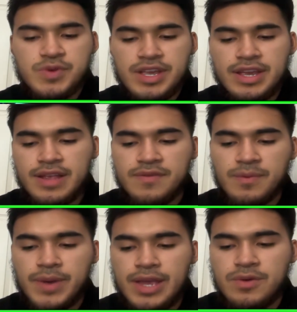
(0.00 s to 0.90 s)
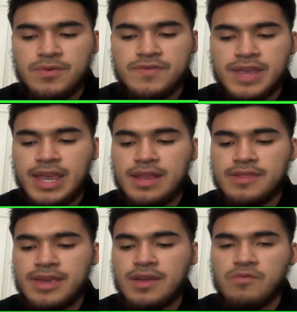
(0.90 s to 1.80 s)
week against the Bengals and
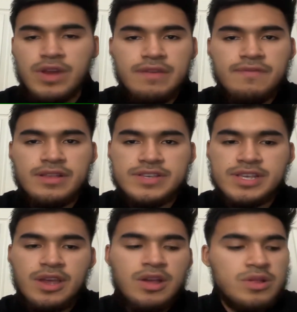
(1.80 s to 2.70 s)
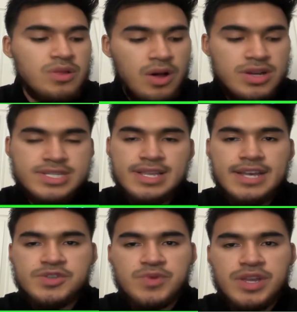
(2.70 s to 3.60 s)
the Ravens lost
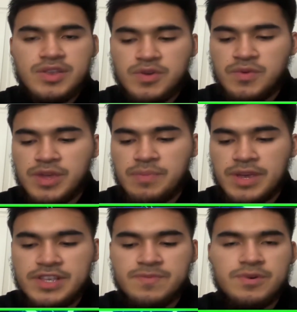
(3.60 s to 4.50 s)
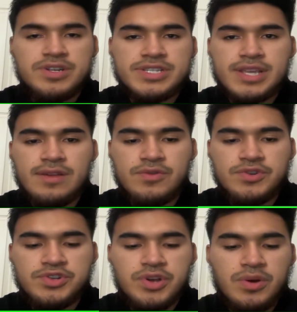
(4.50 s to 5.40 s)
last week to the Pittsburgh Steelers.
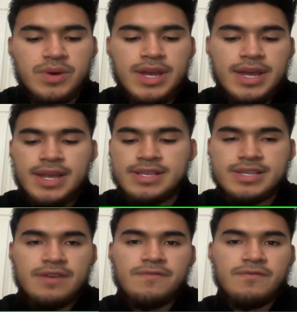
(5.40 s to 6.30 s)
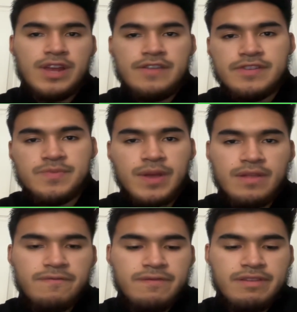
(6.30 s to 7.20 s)
So Instead of the Ravens being
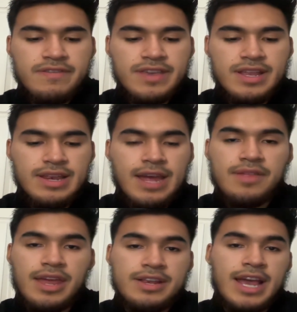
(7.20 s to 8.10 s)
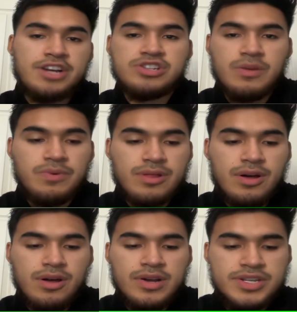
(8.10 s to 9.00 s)
the fifth seed, now that actually
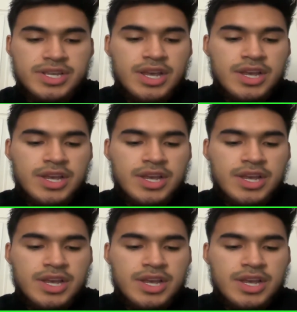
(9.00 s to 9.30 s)
belongs